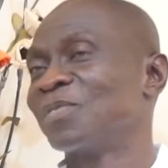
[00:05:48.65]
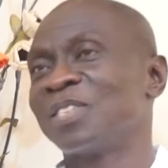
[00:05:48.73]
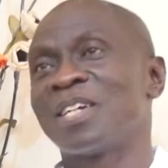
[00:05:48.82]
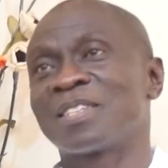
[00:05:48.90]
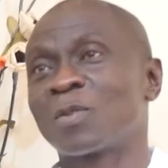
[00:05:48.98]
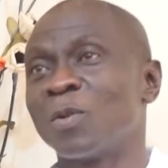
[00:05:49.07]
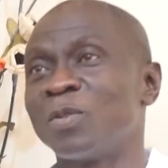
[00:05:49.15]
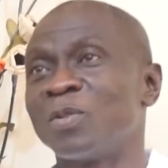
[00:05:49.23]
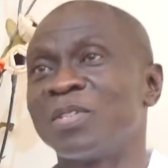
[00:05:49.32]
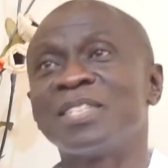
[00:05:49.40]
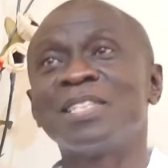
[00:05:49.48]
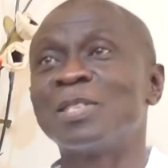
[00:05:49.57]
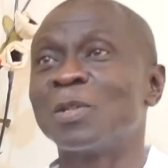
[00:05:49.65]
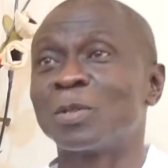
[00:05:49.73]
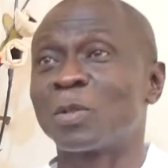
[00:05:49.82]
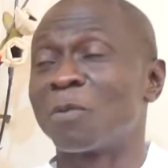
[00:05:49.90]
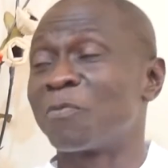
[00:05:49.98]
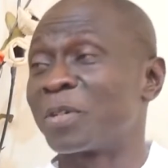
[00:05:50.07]
Yeah, I told you, this is not
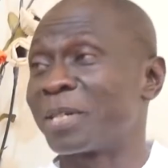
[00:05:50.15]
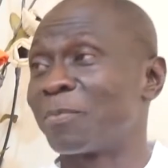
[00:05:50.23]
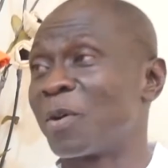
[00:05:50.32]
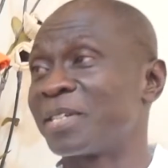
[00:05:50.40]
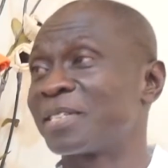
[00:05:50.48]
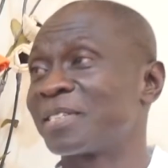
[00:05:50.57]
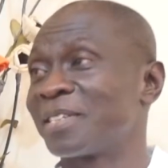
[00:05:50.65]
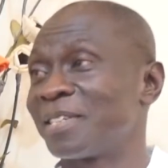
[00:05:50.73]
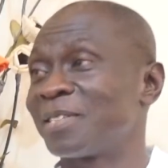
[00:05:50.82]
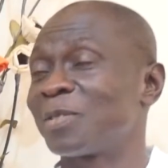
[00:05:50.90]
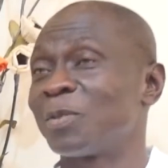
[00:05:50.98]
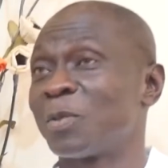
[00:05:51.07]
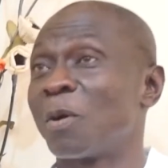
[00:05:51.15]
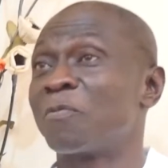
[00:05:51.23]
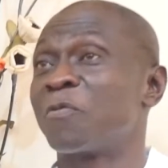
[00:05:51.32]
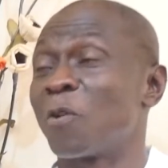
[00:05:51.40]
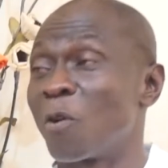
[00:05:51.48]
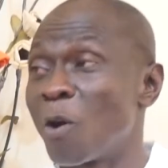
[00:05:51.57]
job for the boys. It's job
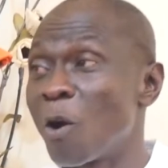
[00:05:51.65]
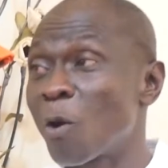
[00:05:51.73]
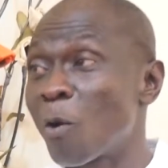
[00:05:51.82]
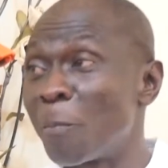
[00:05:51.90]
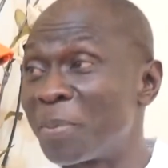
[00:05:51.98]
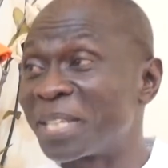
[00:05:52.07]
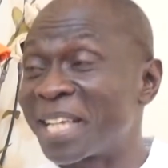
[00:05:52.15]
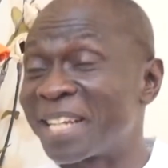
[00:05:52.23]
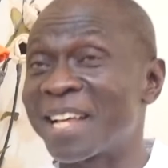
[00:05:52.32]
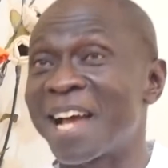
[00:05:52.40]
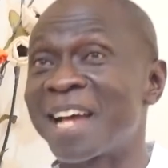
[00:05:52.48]
for competent